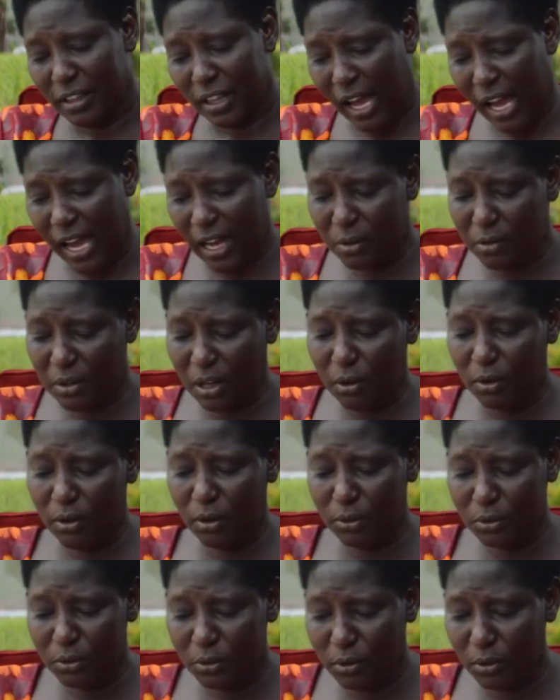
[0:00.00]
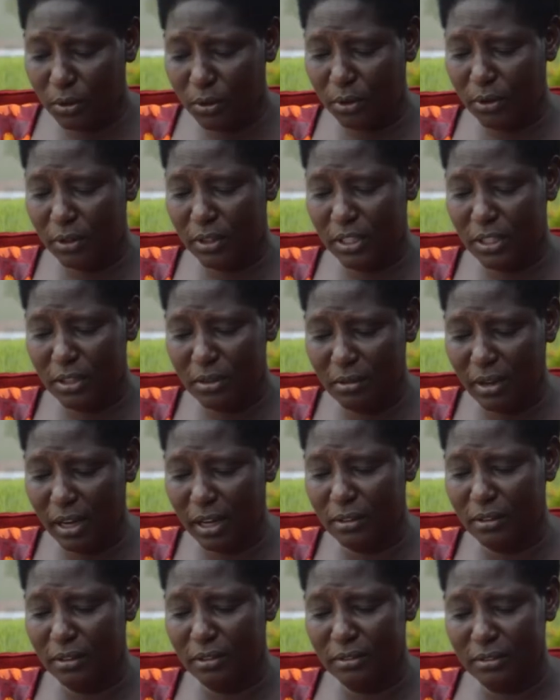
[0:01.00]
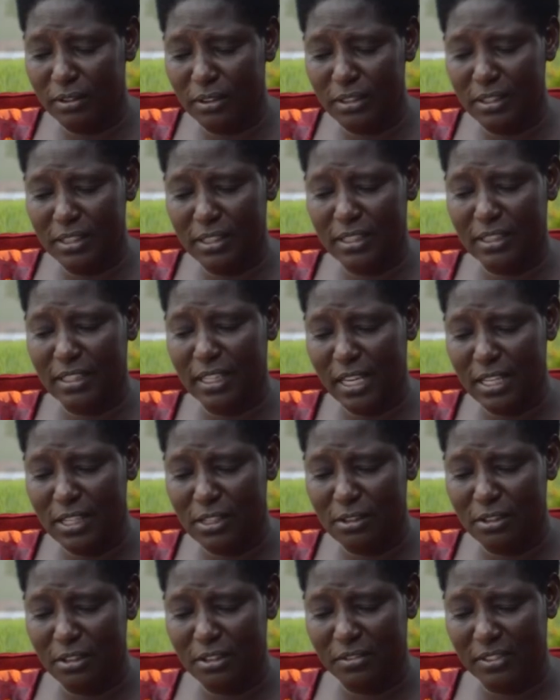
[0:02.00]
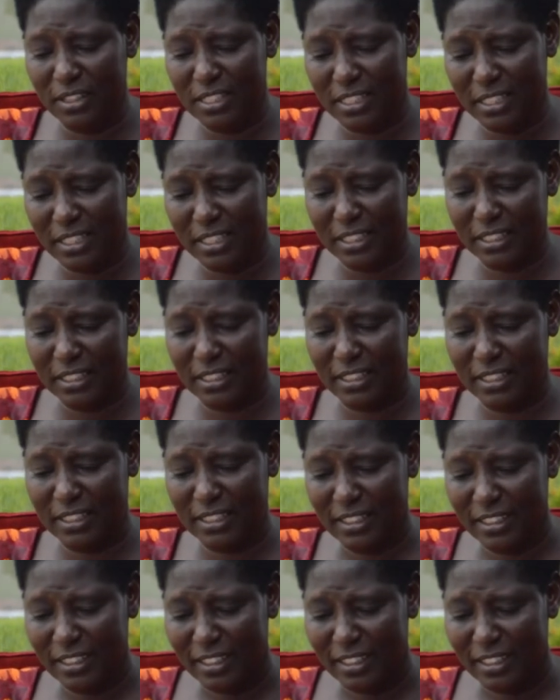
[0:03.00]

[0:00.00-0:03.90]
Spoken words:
And we are going to go in one of those nice universities